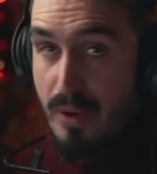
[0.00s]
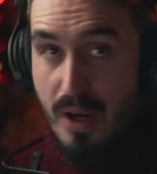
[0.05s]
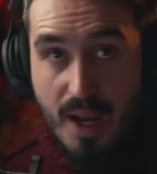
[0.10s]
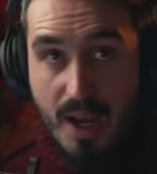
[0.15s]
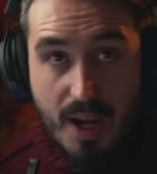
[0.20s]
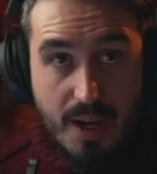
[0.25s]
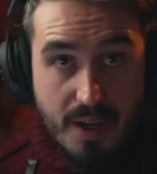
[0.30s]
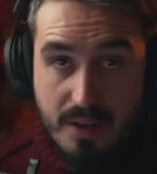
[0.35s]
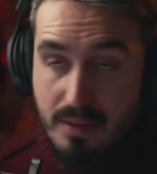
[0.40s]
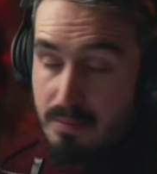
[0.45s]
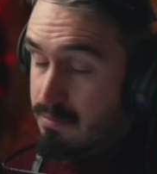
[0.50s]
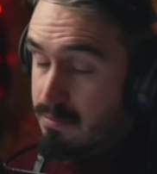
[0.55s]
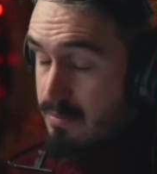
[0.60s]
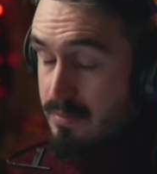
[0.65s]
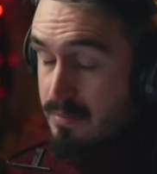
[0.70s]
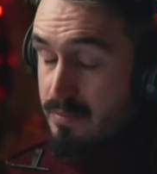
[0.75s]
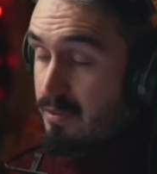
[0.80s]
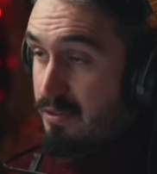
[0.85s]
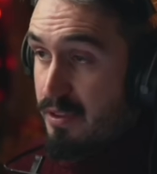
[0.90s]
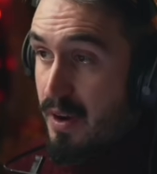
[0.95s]

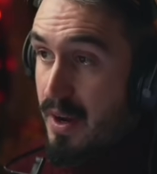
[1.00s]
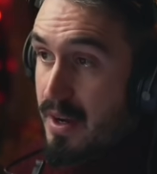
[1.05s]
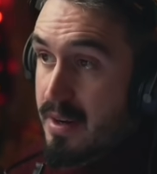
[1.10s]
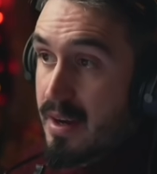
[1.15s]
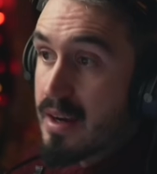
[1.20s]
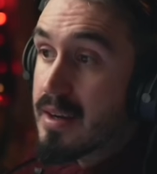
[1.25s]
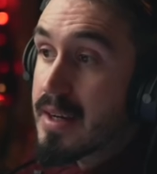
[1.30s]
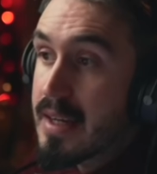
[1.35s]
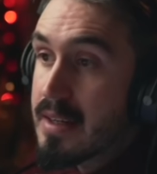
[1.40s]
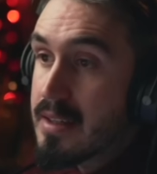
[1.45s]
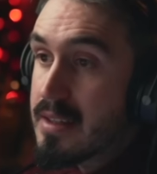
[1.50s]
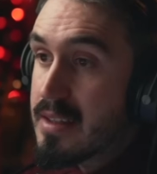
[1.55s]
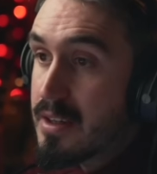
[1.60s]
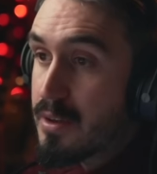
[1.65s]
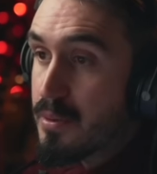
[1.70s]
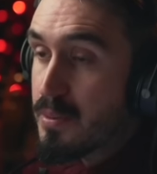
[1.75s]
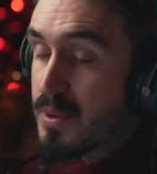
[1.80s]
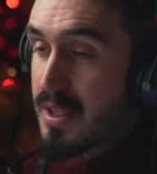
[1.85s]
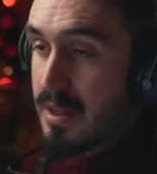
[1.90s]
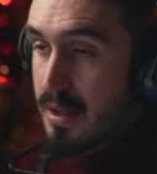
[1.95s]
line, fine, I can
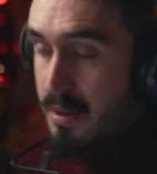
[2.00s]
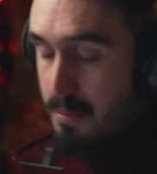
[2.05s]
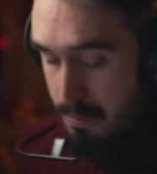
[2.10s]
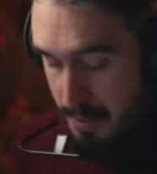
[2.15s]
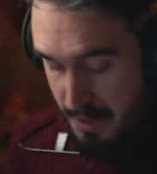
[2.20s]
deal with it.